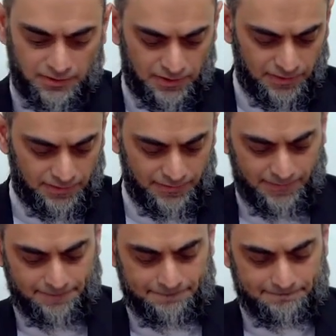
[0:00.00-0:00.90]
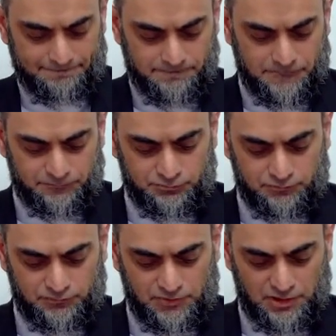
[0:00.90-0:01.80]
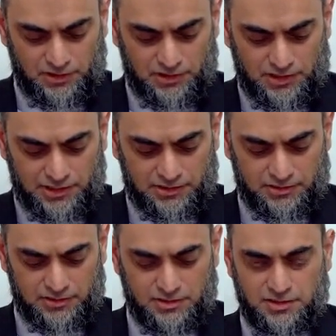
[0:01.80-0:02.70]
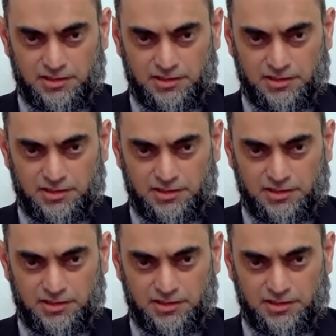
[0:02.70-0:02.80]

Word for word: um, like uh,